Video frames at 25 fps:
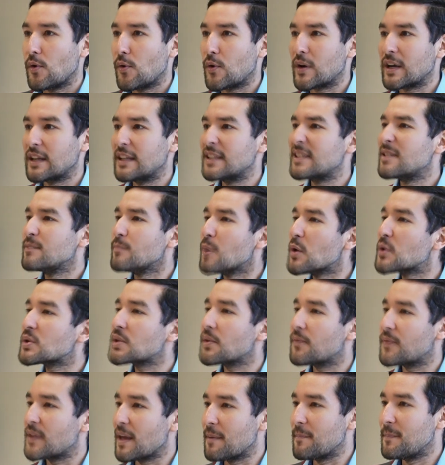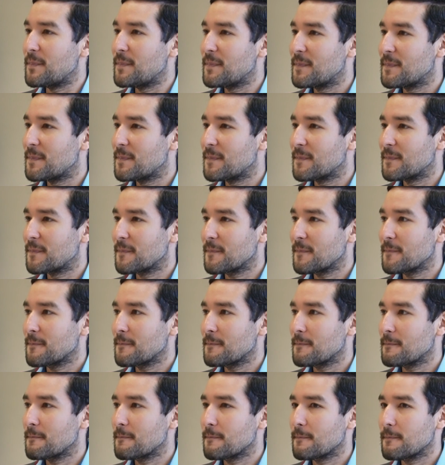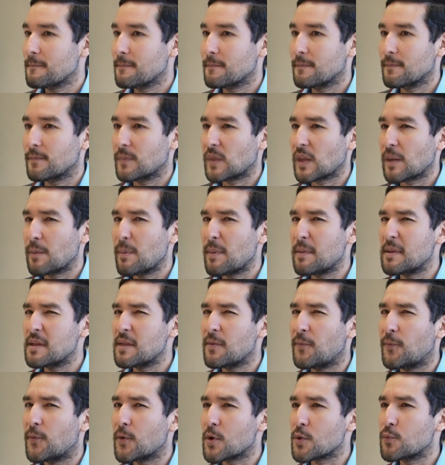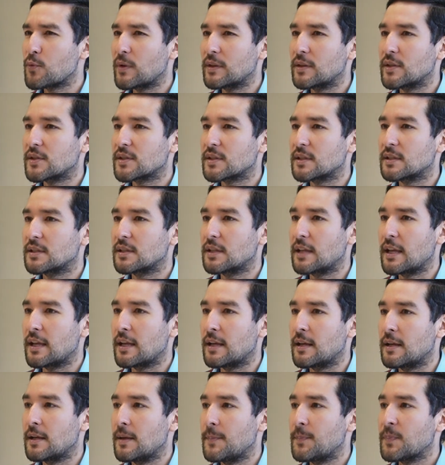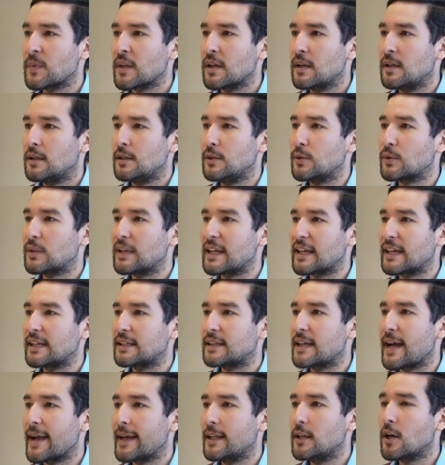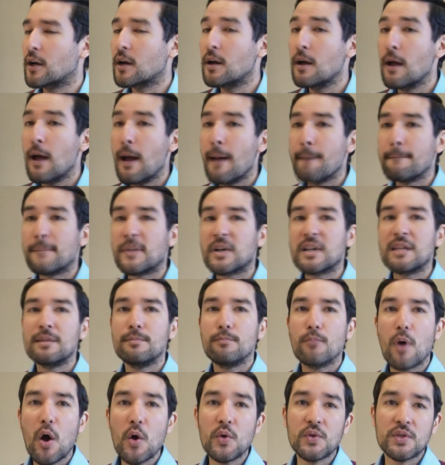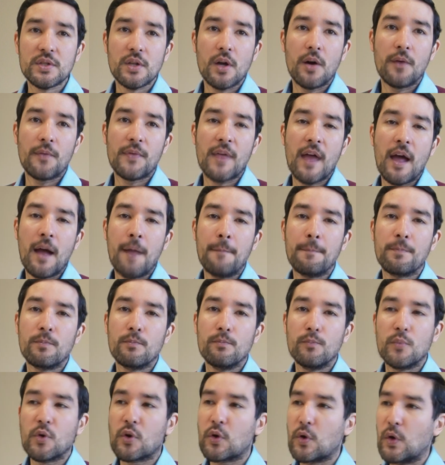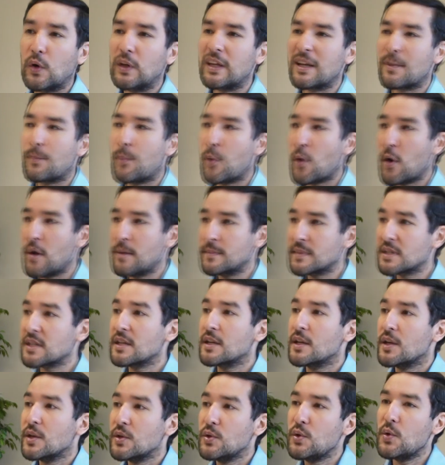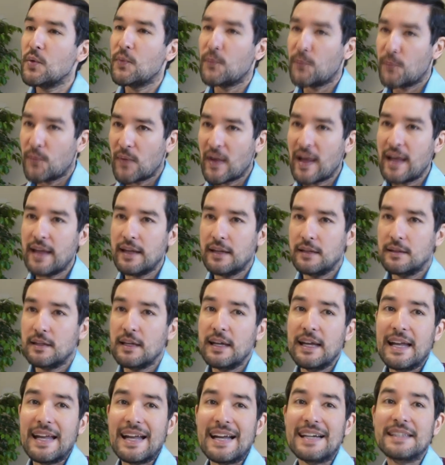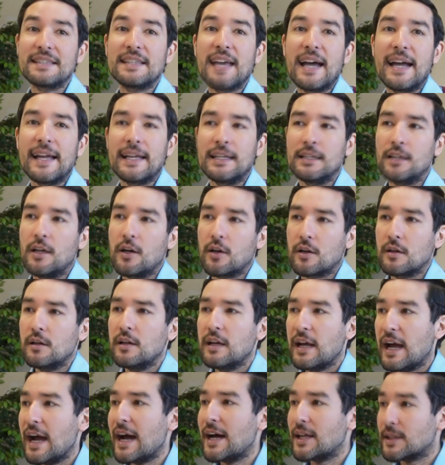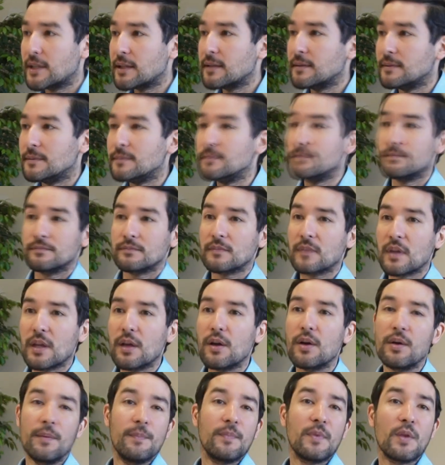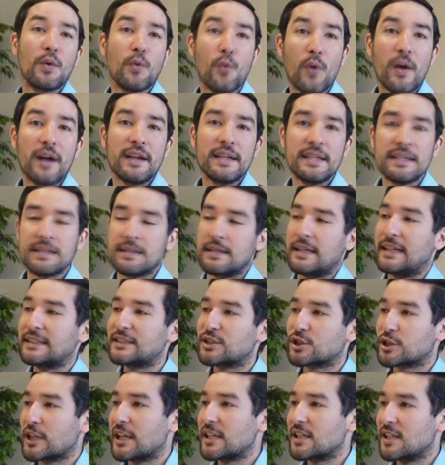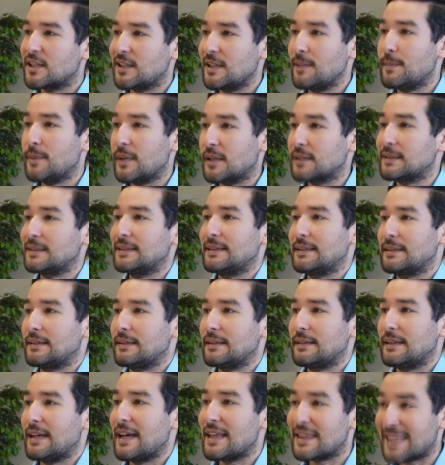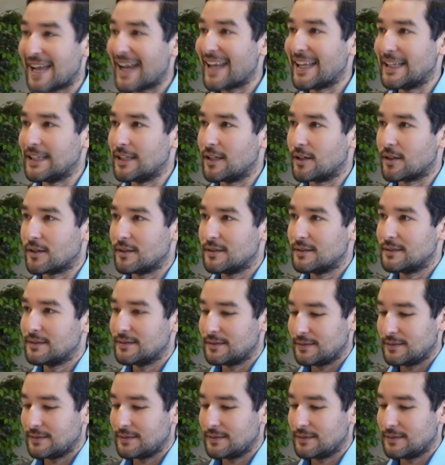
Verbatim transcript: Or at least in most of them. Maybe the fourth one doesn't uh, look like a dialogue, but in most of the bucolic poems, you find a dialogue. And what is a tragedy but a dialogue?